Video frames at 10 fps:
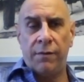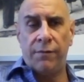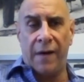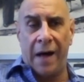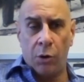
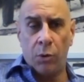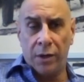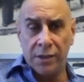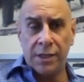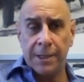
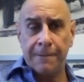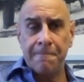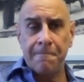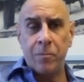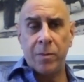followers.
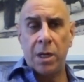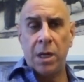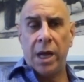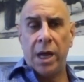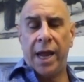
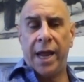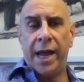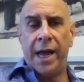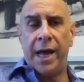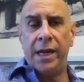
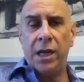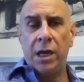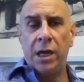And,